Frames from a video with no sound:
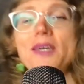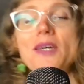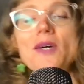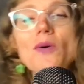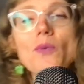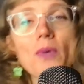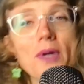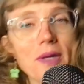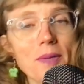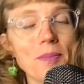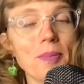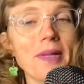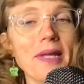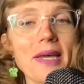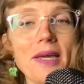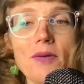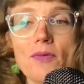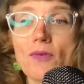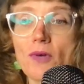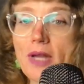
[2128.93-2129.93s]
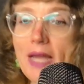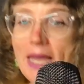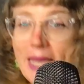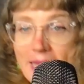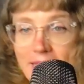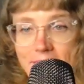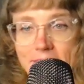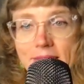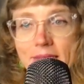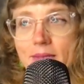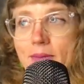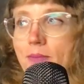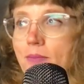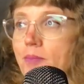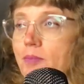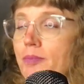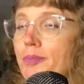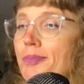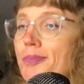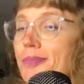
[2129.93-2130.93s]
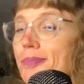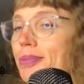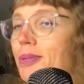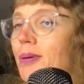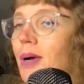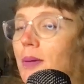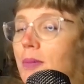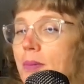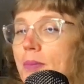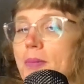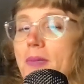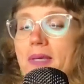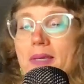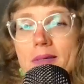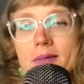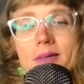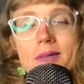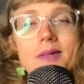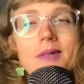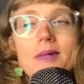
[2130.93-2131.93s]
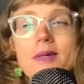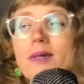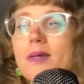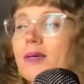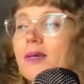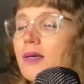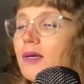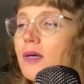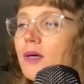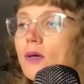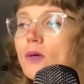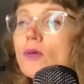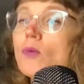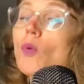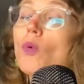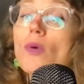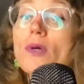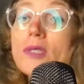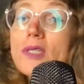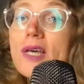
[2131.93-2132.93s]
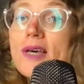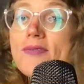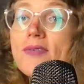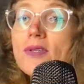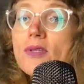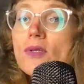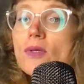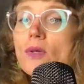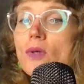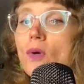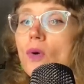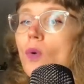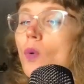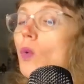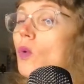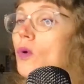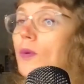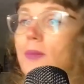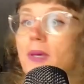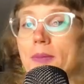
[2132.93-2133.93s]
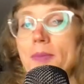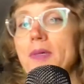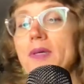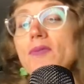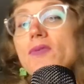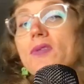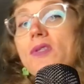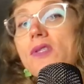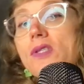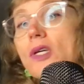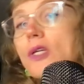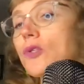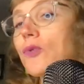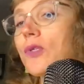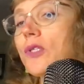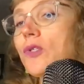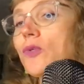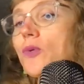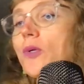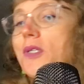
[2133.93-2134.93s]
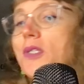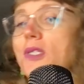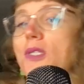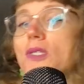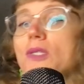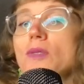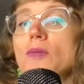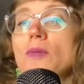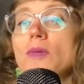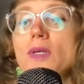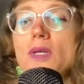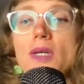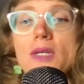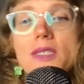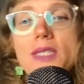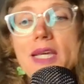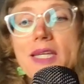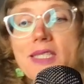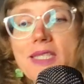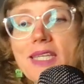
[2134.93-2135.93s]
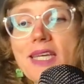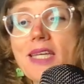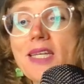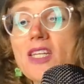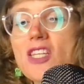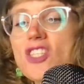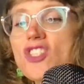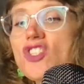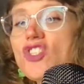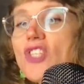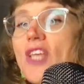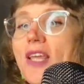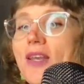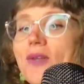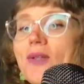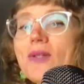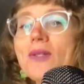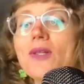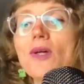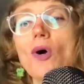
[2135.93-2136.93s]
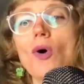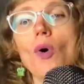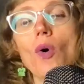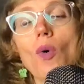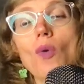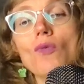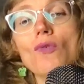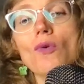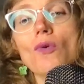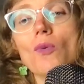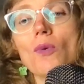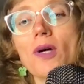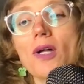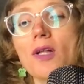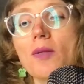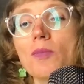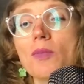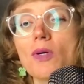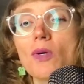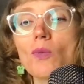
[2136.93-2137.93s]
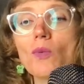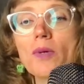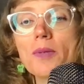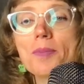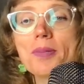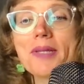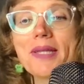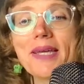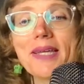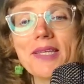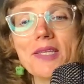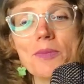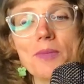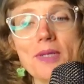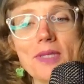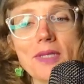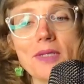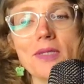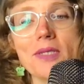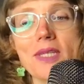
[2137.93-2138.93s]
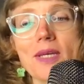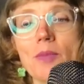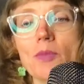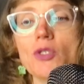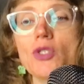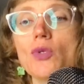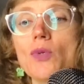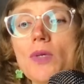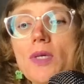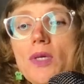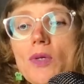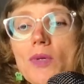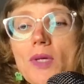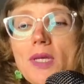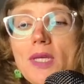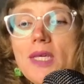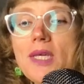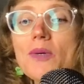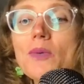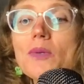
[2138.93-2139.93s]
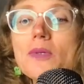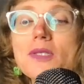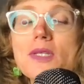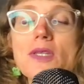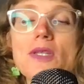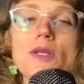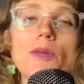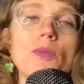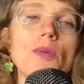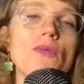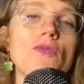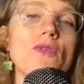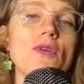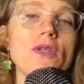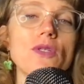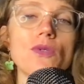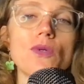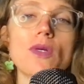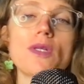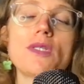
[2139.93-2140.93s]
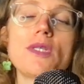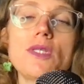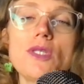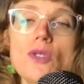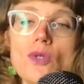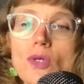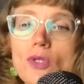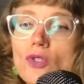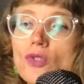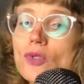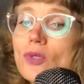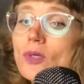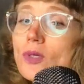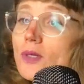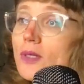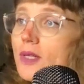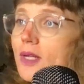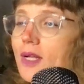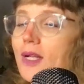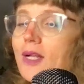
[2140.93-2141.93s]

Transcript: we can play it for 8, probably, or 7, or maybe even 6 resources. 10/10, Sentinel, Overwhelm. When played, you may deal damage to a unit equal to the number of resources you control.